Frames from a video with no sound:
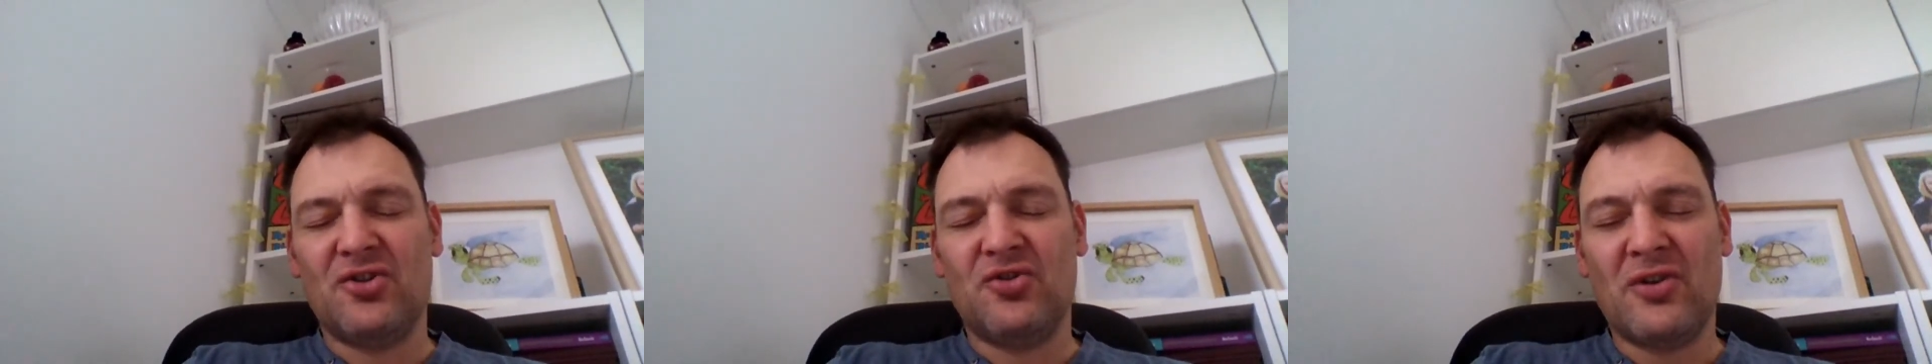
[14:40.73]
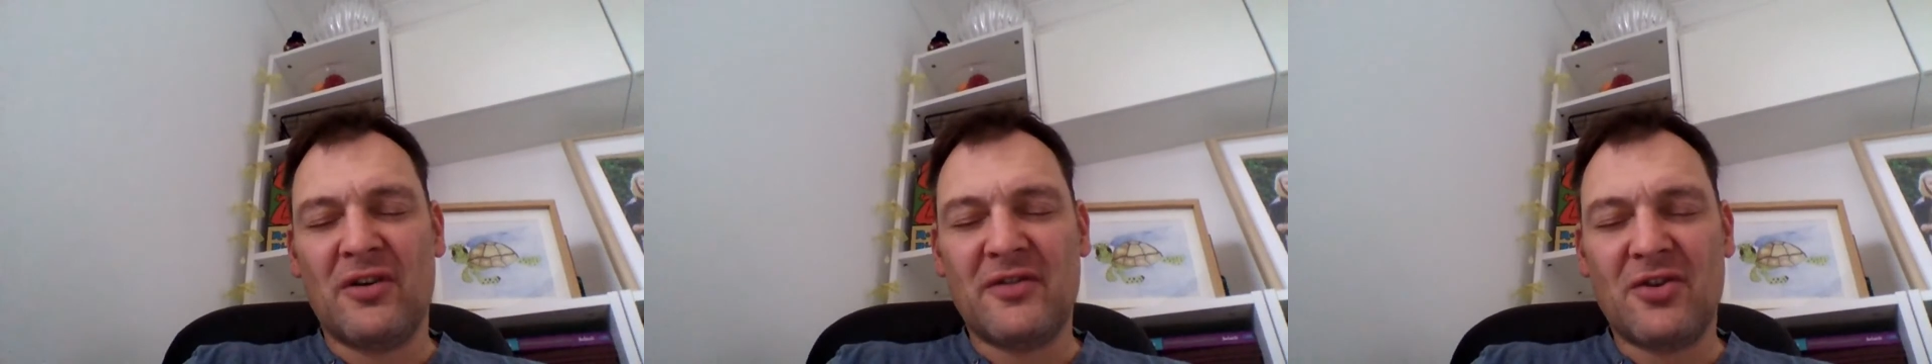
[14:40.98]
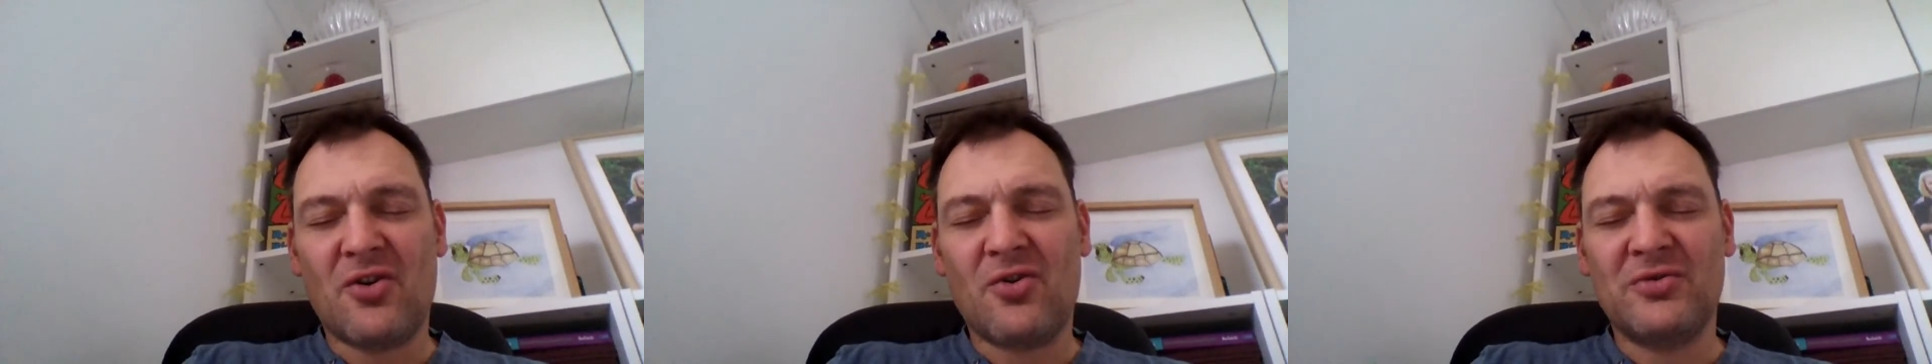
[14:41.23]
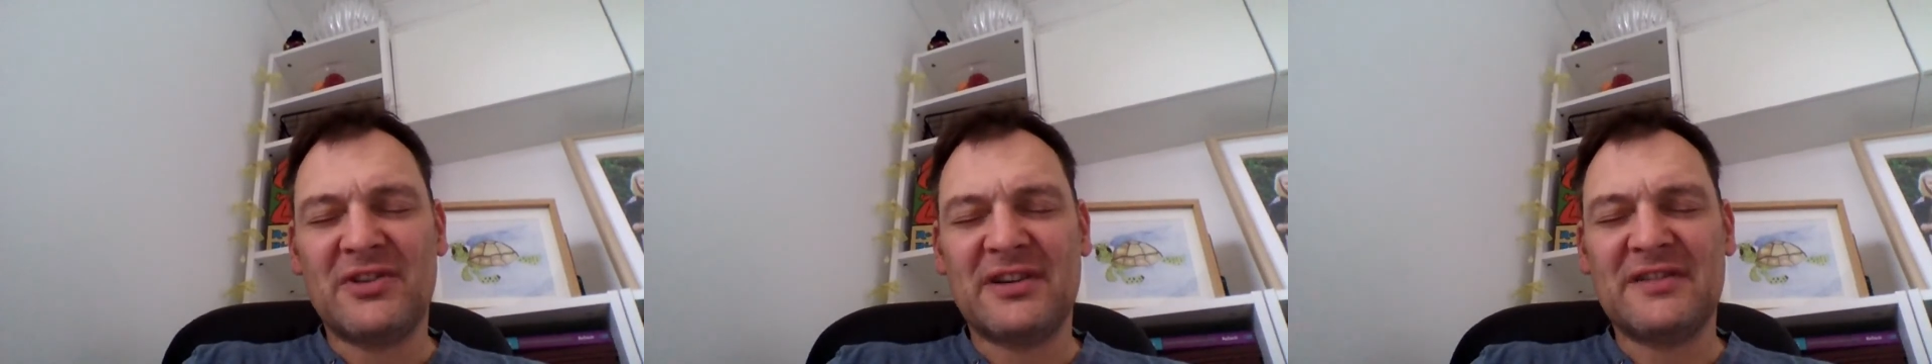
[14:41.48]
You have
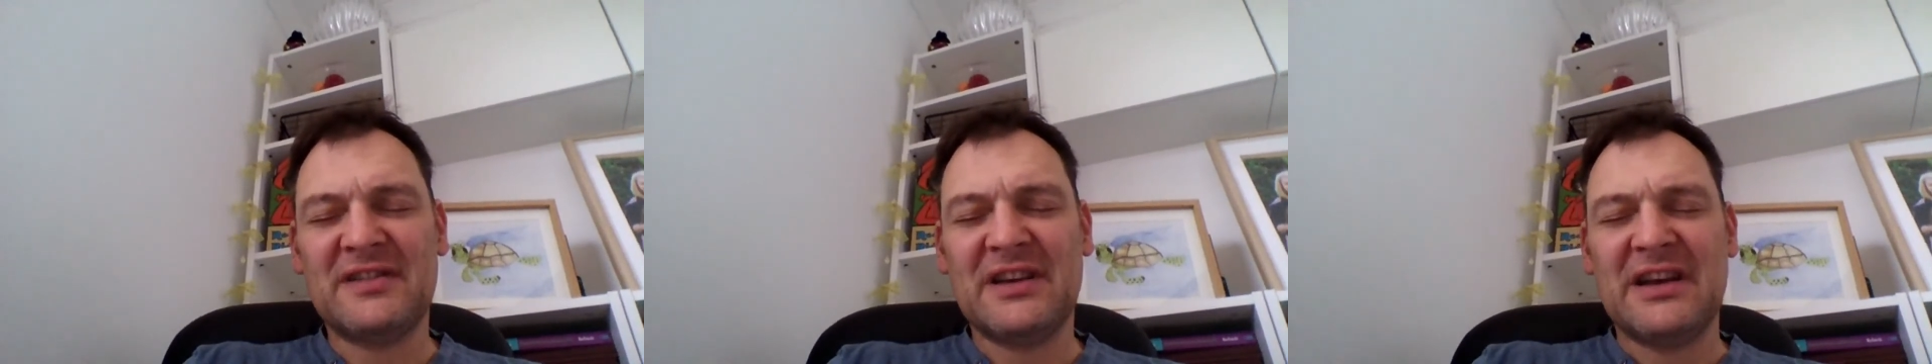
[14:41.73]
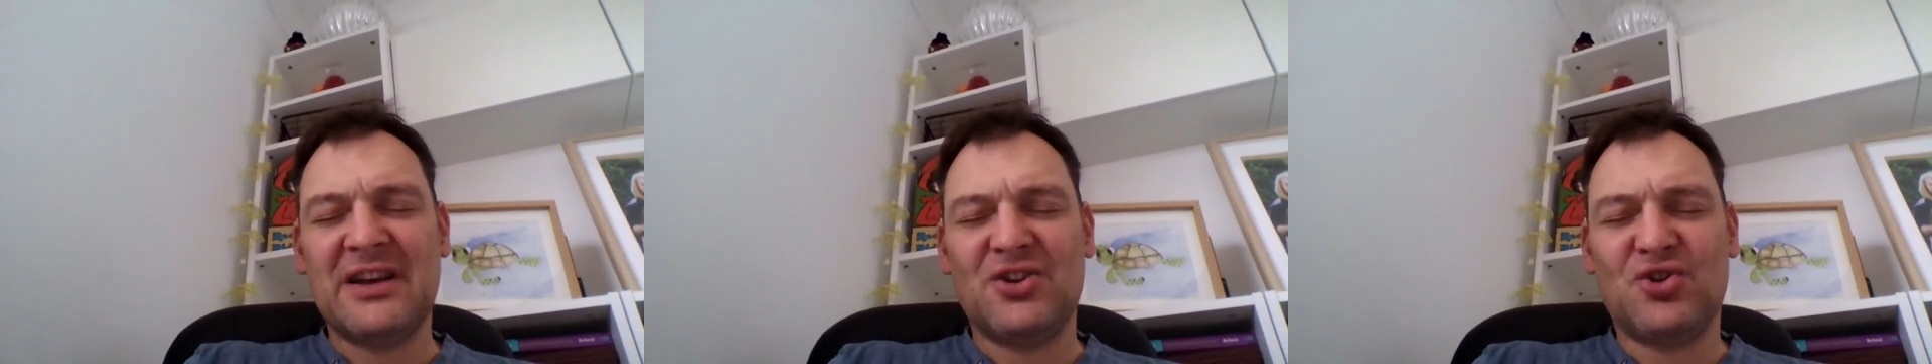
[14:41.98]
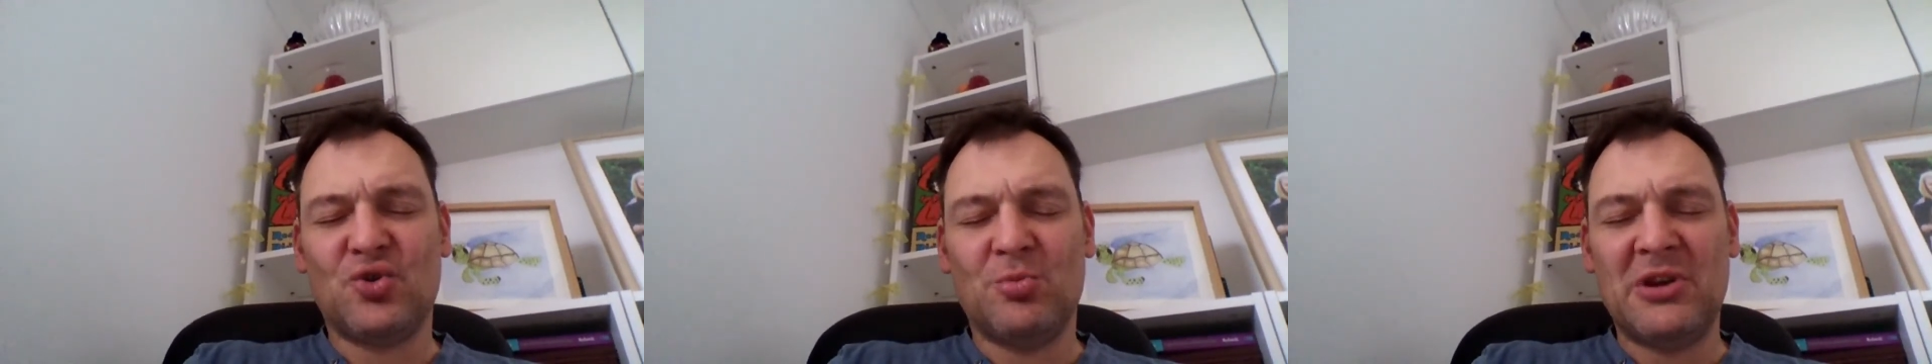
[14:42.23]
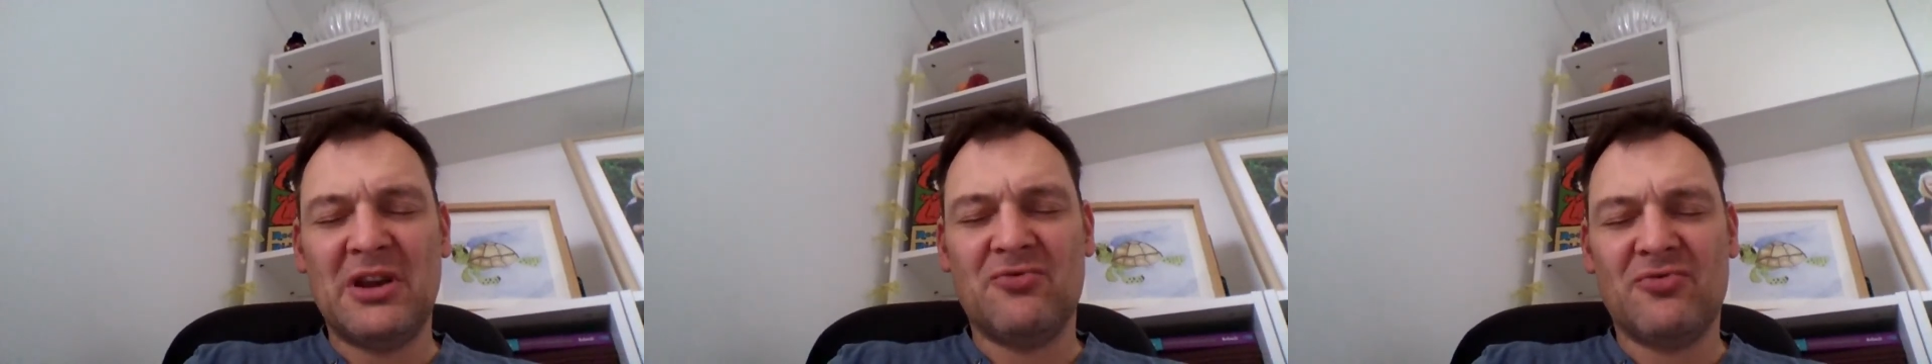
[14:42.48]
called us
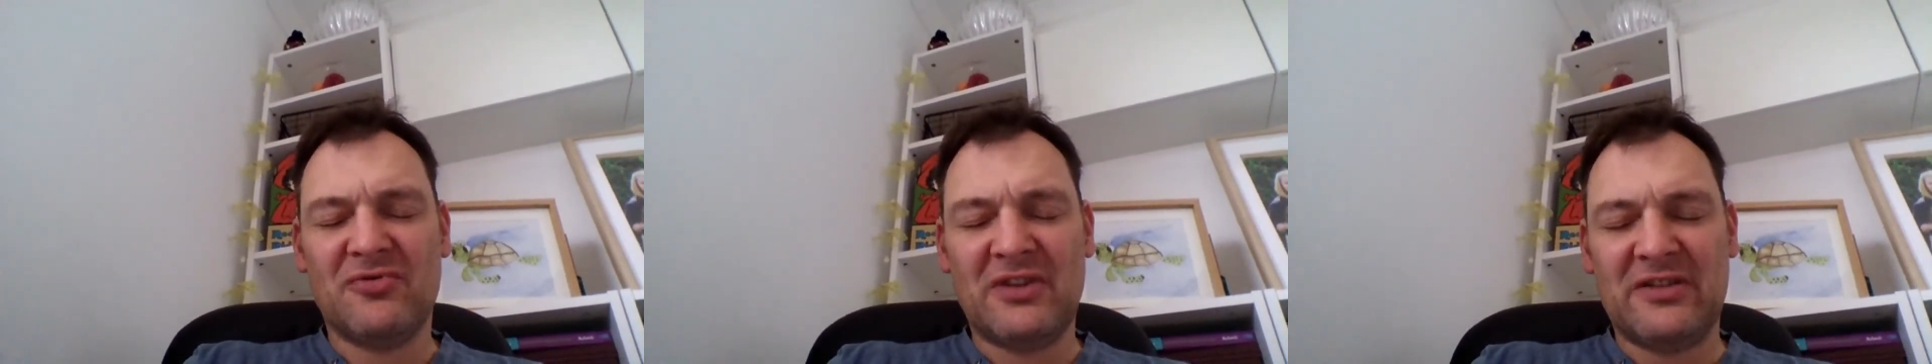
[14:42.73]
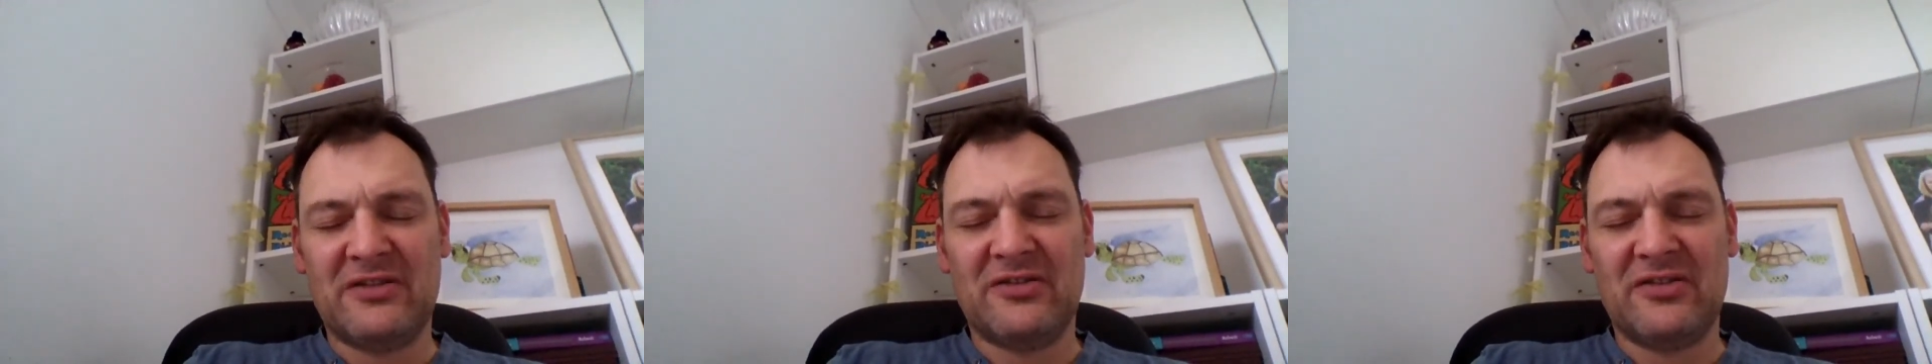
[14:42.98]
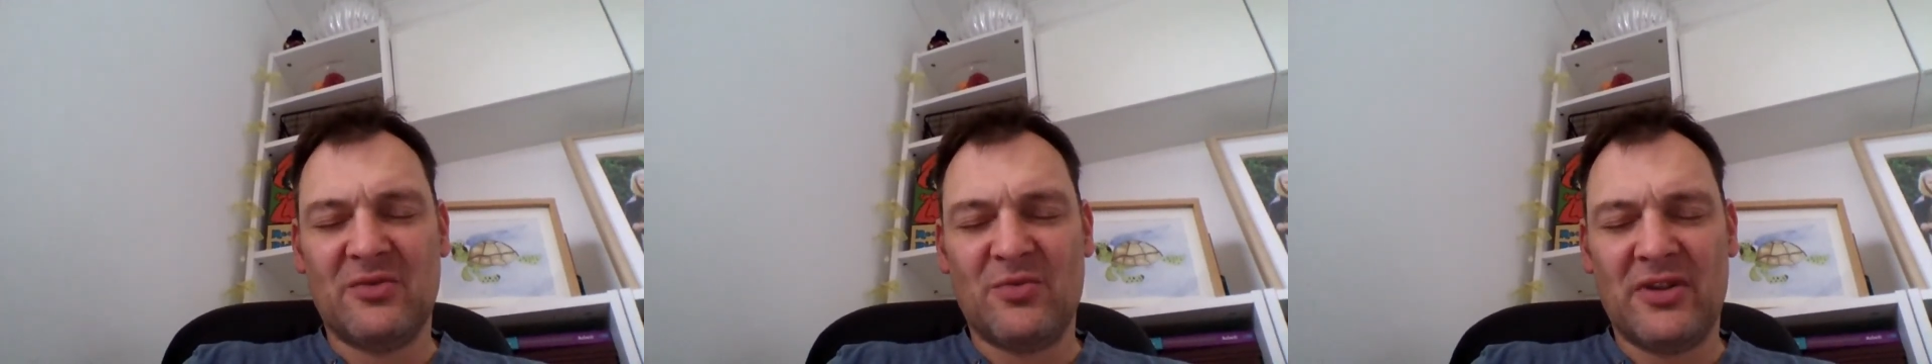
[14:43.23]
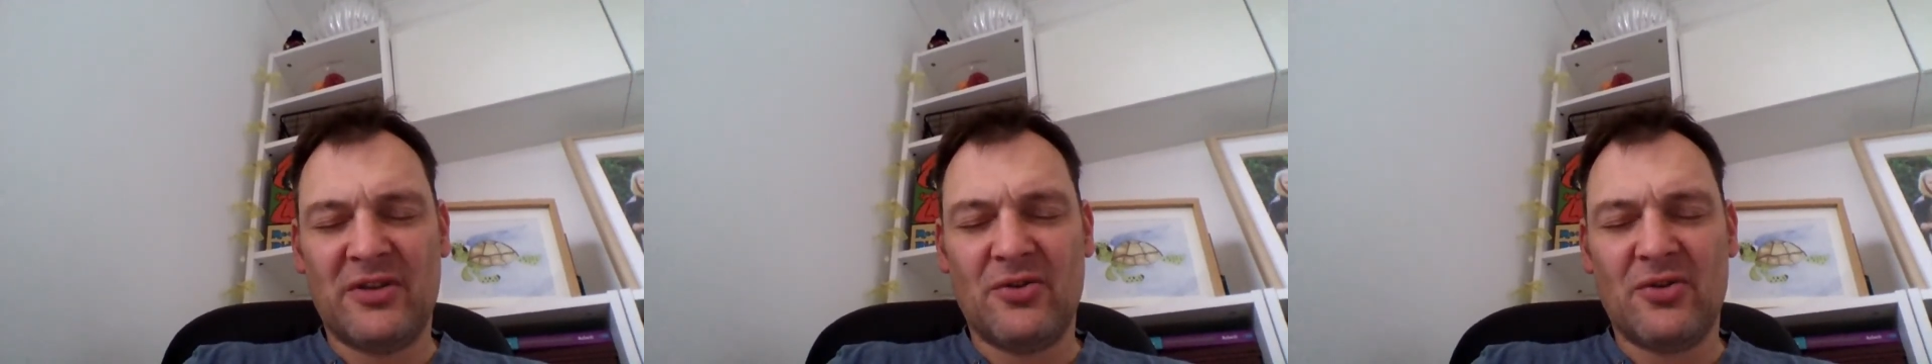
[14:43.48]
to be in
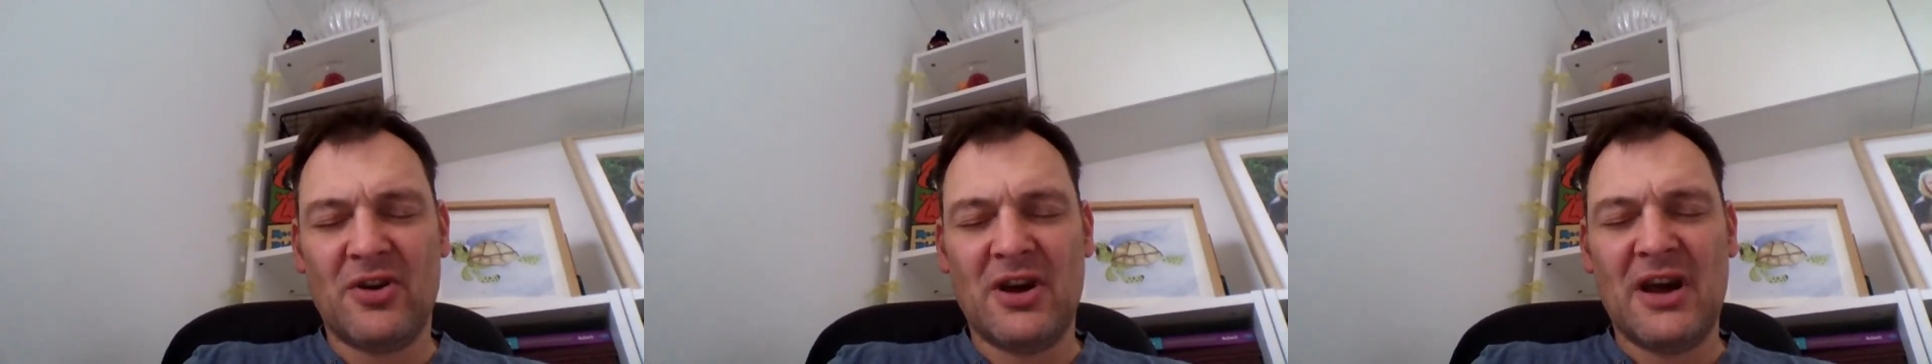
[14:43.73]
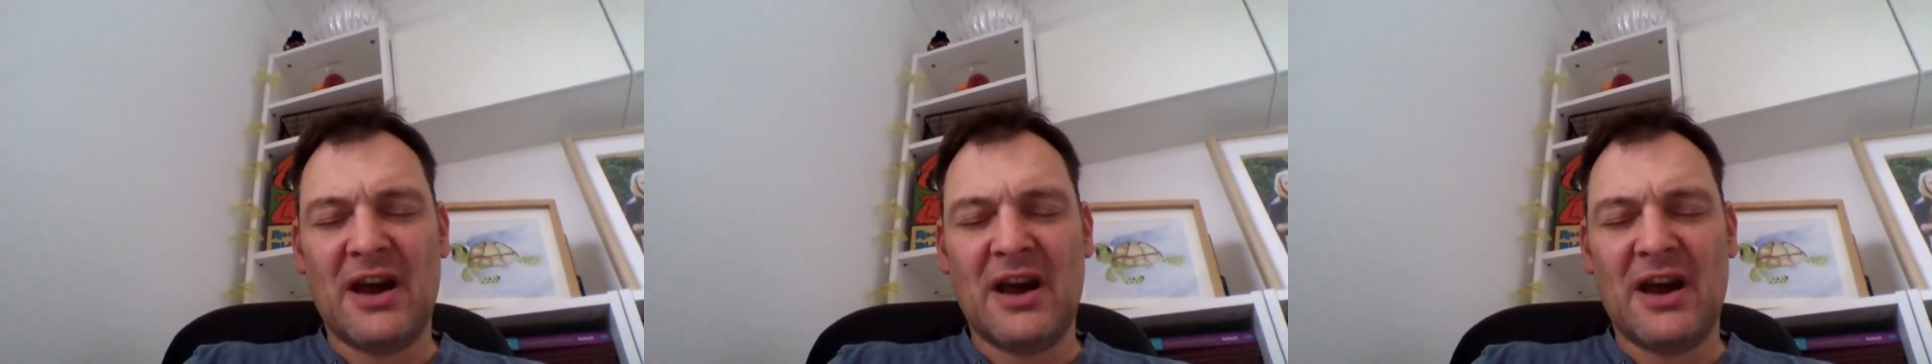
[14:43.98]
relationship with you.